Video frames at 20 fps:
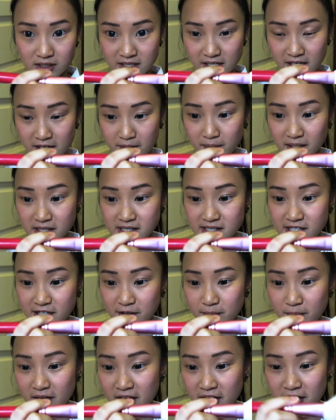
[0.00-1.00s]
take my
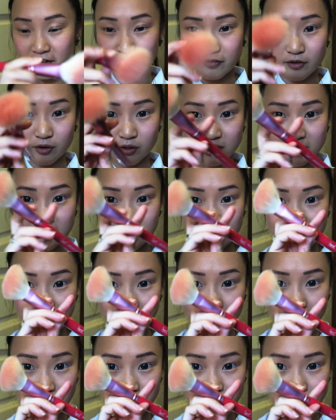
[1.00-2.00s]
Sigma F40
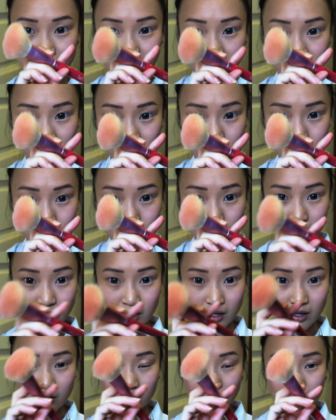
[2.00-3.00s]
large angled
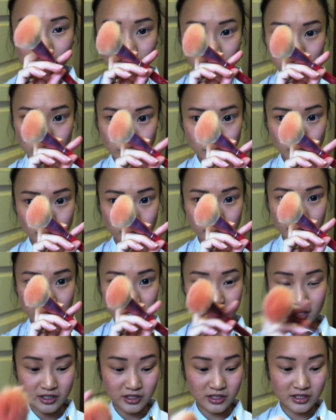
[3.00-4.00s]
contour
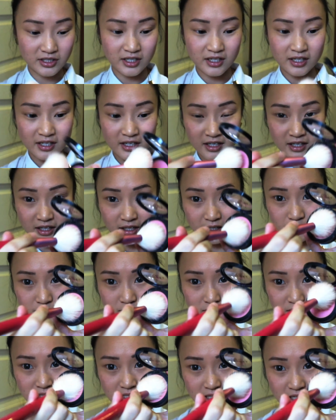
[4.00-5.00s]
brush, and I'm
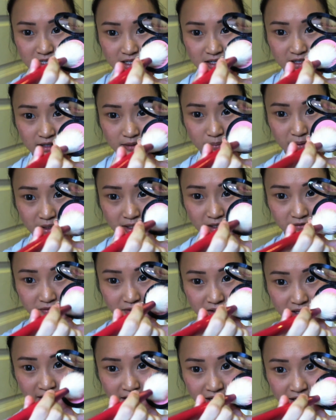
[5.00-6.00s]
just taking a bit of
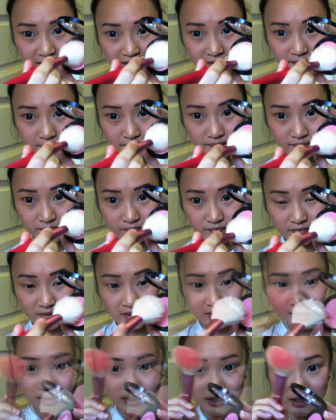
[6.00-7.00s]
that.
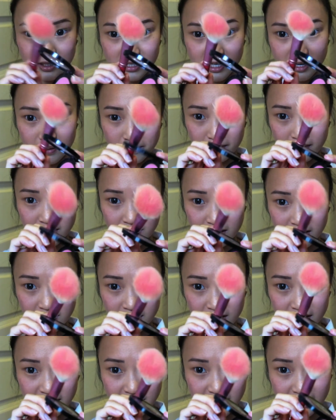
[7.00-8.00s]
Just want to tap
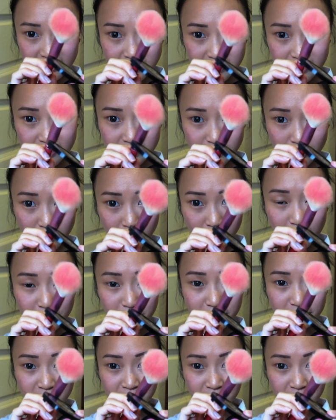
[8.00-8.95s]
the excess off.